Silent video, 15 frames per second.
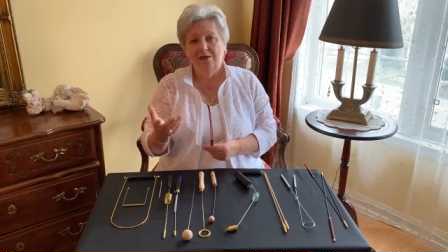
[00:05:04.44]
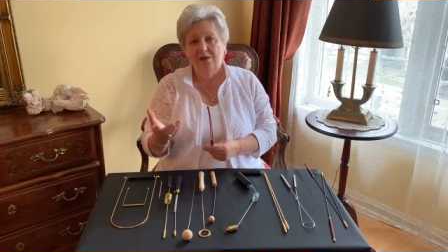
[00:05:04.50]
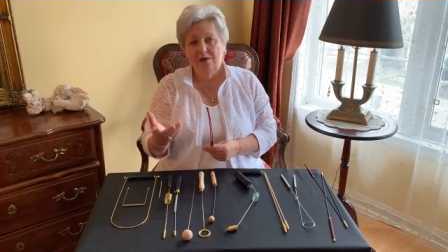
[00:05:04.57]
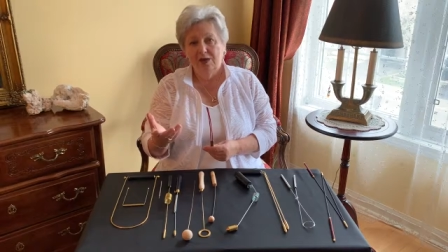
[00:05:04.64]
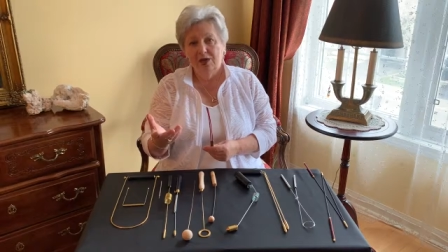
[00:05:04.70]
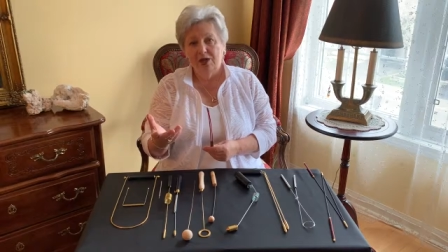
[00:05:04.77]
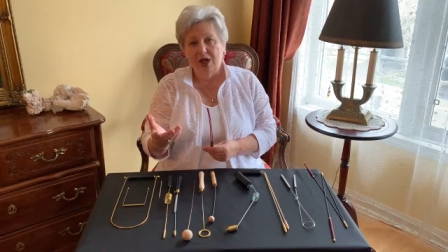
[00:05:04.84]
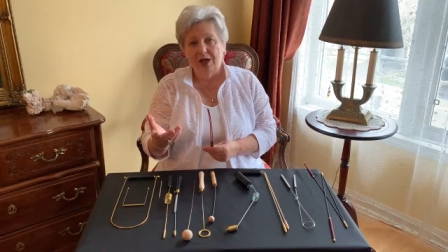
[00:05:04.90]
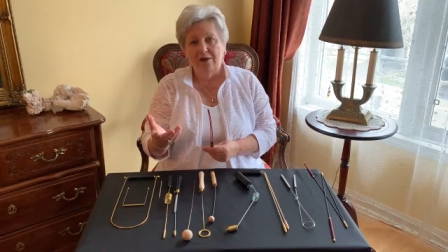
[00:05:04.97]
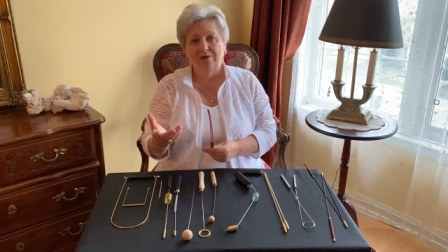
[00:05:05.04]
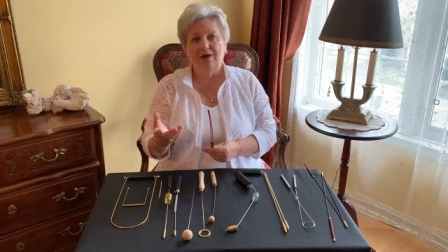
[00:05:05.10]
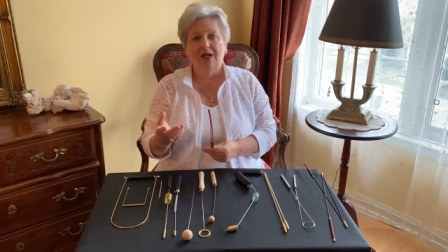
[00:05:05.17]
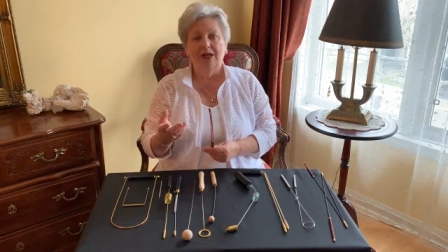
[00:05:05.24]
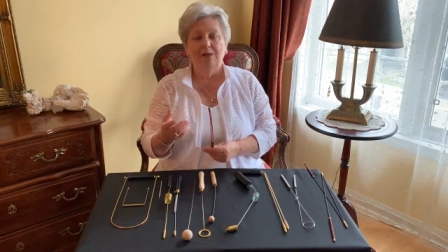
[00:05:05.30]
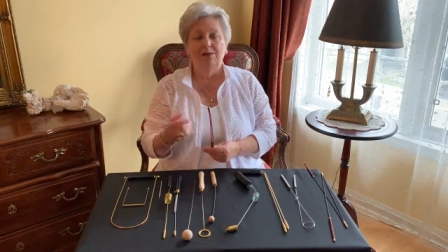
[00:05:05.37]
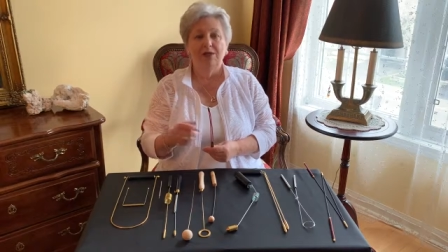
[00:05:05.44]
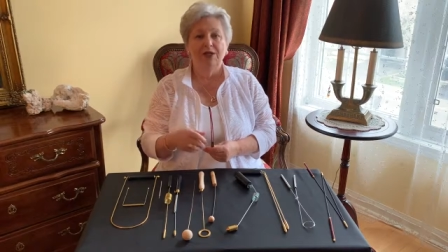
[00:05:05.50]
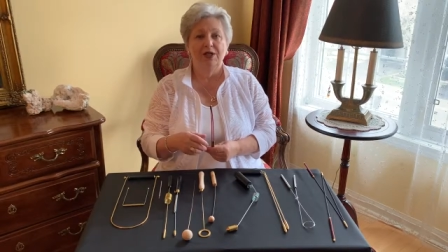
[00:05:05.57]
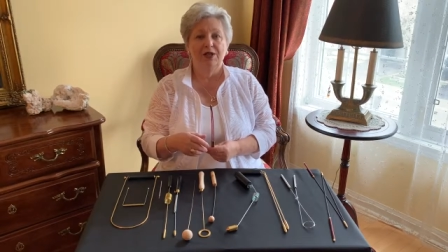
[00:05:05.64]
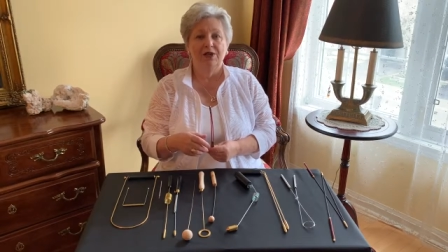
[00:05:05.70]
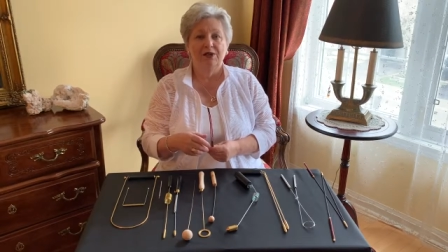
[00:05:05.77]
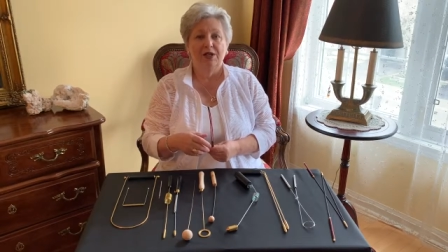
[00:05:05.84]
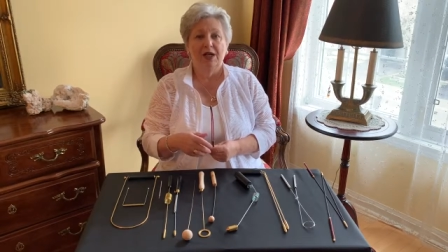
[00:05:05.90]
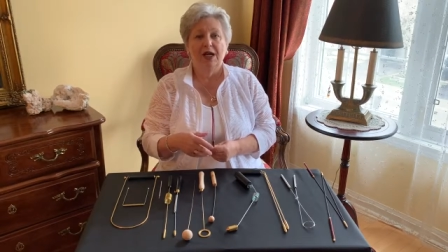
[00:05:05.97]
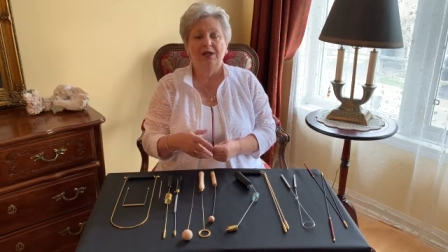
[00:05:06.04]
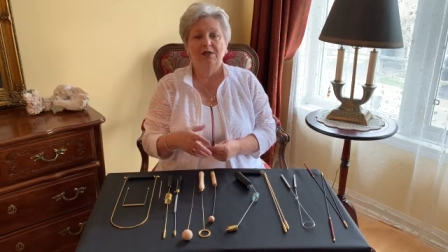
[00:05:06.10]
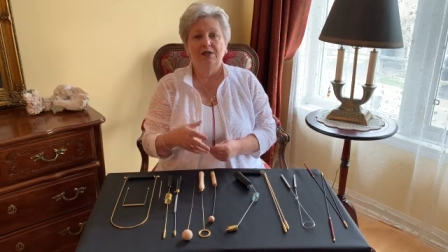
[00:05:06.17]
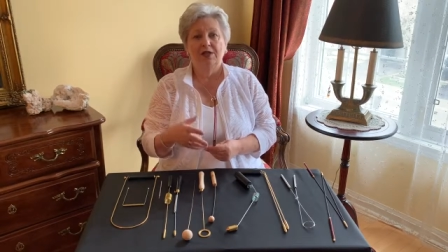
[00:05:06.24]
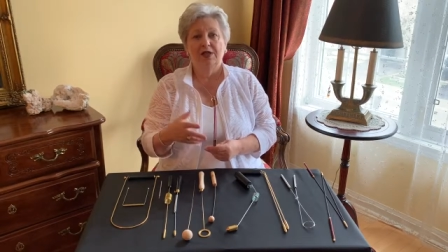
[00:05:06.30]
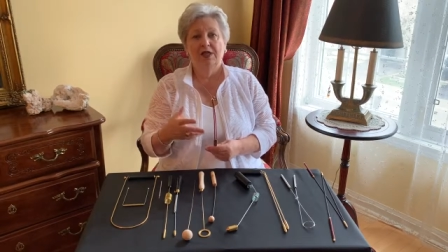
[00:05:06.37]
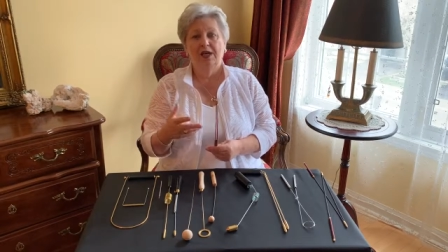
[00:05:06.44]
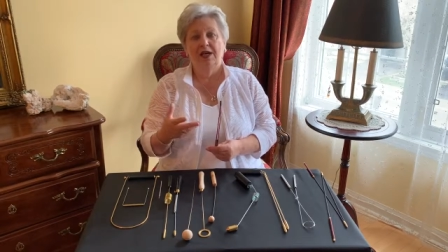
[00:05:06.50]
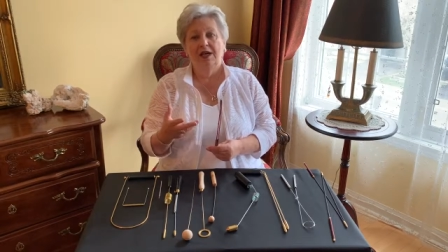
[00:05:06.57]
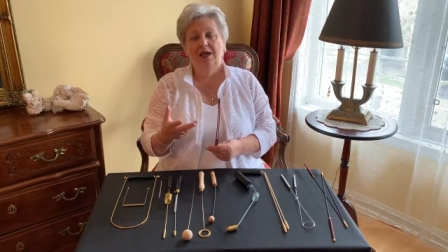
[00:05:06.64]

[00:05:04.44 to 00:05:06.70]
which are available in our country.